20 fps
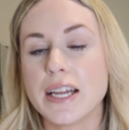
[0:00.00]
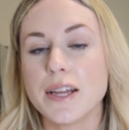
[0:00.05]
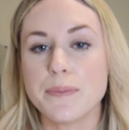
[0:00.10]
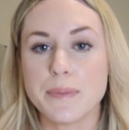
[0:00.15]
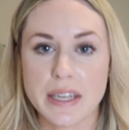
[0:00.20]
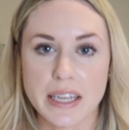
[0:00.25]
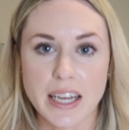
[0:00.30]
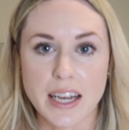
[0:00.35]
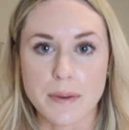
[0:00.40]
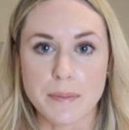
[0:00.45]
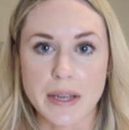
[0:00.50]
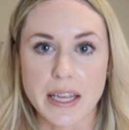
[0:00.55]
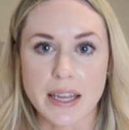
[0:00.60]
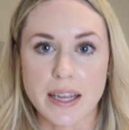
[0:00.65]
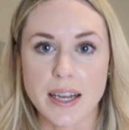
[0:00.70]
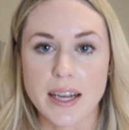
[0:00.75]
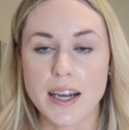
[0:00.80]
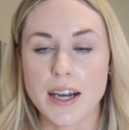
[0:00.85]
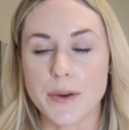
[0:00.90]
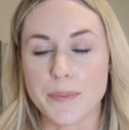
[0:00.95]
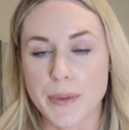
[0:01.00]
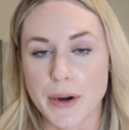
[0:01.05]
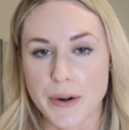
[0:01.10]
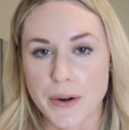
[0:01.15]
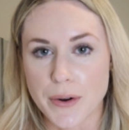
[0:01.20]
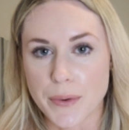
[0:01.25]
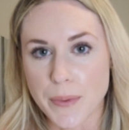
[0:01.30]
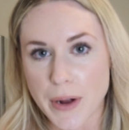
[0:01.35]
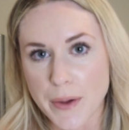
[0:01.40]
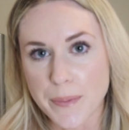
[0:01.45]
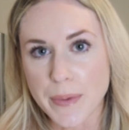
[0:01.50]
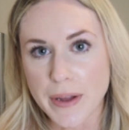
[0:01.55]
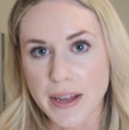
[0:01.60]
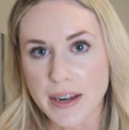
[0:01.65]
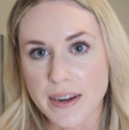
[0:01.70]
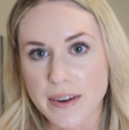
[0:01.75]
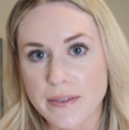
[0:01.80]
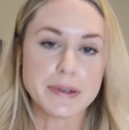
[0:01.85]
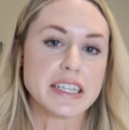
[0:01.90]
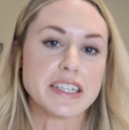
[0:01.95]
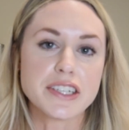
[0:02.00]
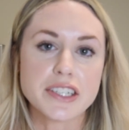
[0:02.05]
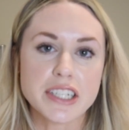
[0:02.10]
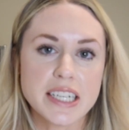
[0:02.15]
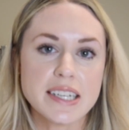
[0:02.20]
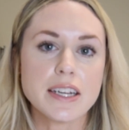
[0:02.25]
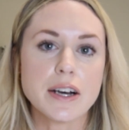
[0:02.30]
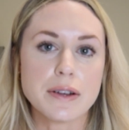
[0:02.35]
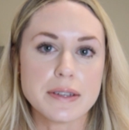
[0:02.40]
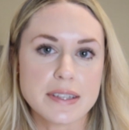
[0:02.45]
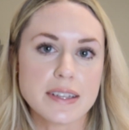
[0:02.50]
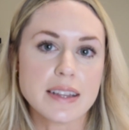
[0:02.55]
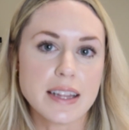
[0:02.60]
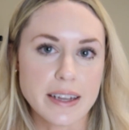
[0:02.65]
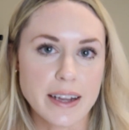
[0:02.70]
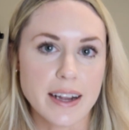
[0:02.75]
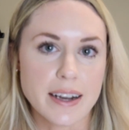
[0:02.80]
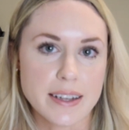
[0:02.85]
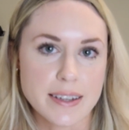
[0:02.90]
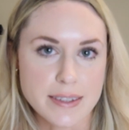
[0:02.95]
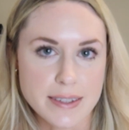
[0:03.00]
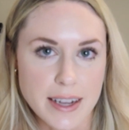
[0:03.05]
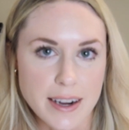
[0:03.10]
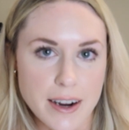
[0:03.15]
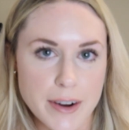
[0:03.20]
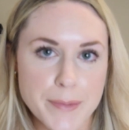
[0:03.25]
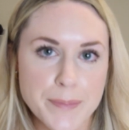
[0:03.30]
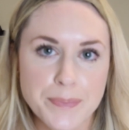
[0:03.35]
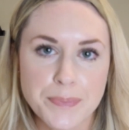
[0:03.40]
becoming a murder weapon. Okay, she knows that the gun is there.